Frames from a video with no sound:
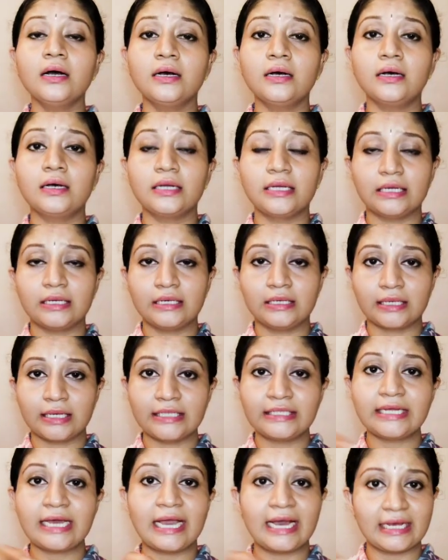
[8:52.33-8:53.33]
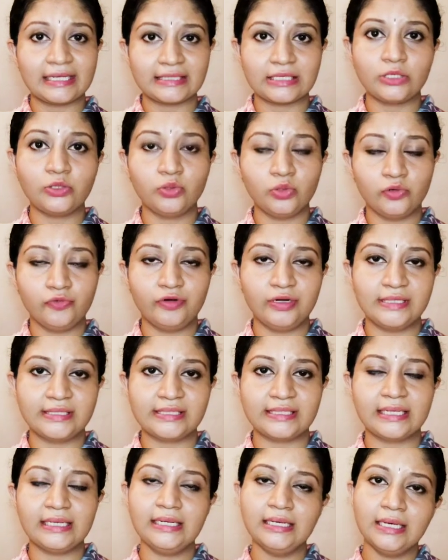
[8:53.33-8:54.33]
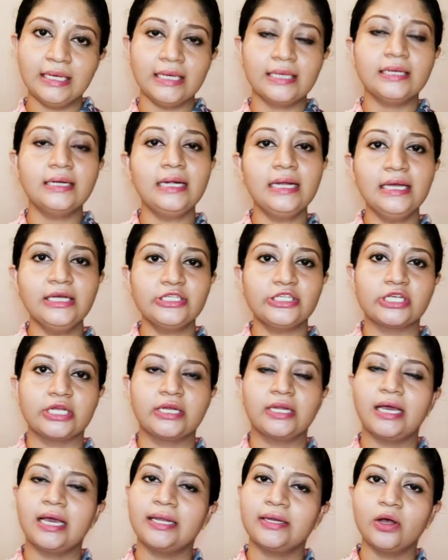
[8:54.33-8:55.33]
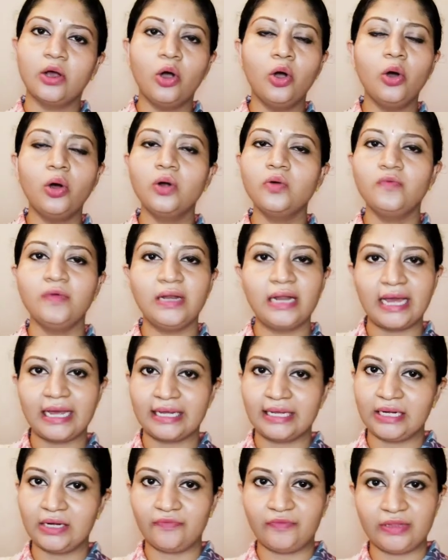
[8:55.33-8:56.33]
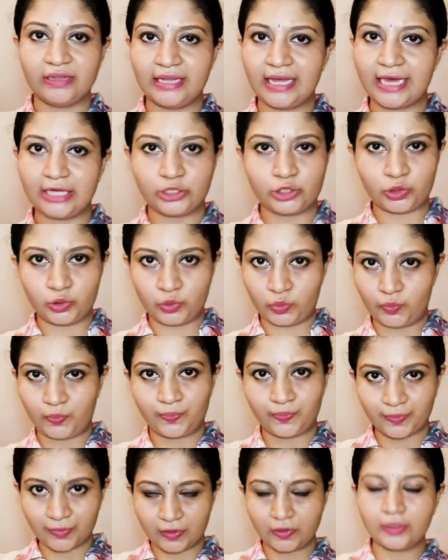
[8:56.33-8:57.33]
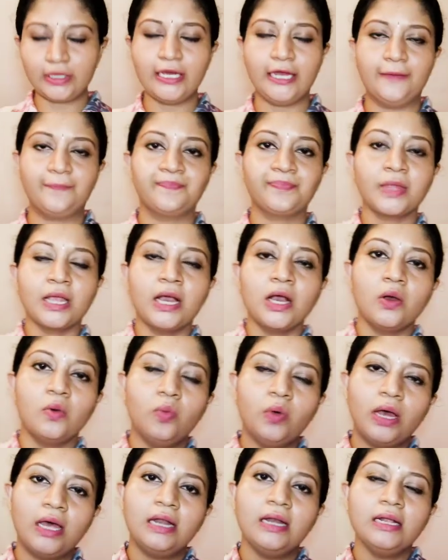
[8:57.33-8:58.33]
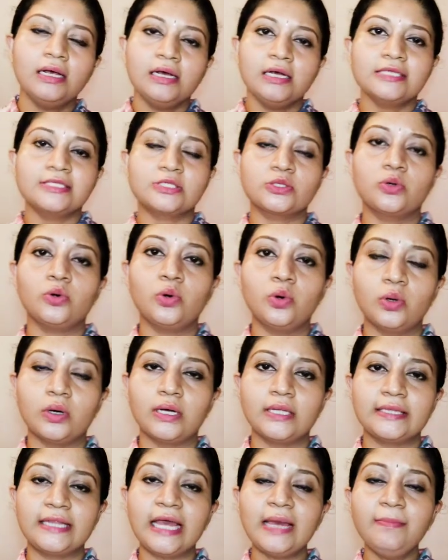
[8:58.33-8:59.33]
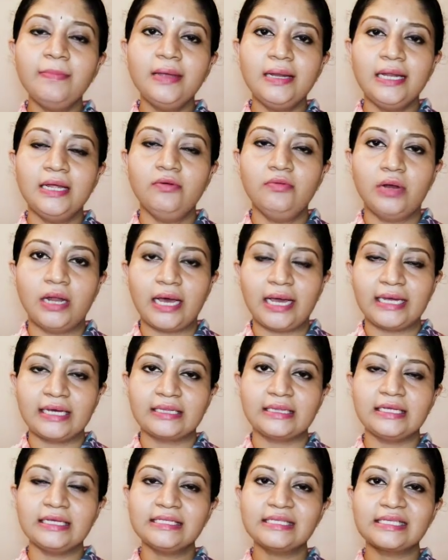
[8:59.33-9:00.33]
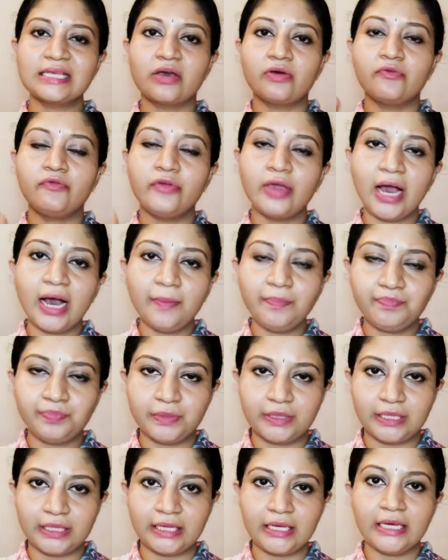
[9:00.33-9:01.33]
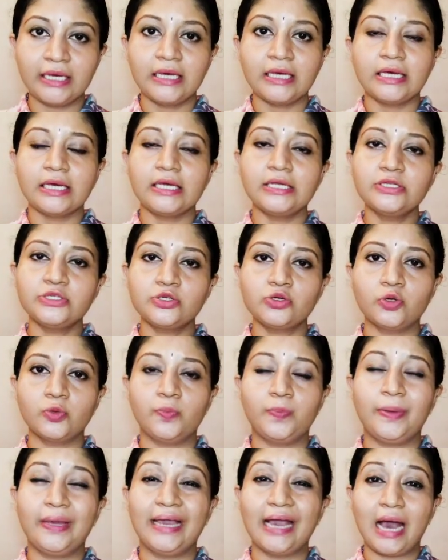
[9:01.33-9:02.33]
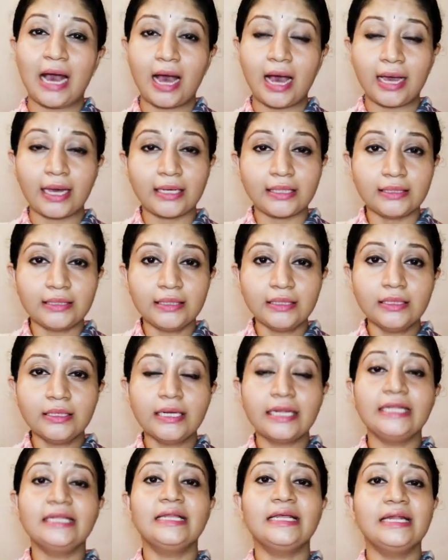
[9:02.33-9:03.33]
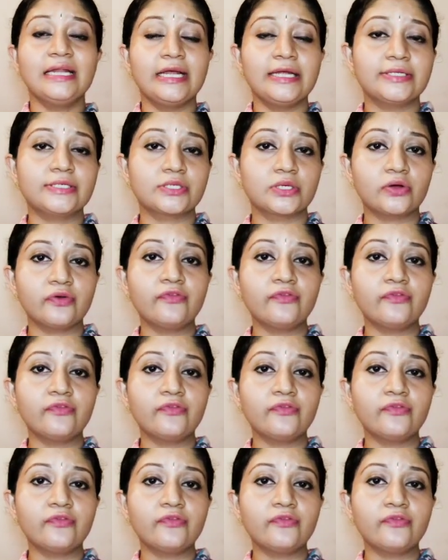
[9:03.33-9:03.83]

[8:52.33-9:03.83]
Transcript: it has a universal relation and all will agree with that too. Okay, well, so they believe like this Vyapti, it should be either in the nature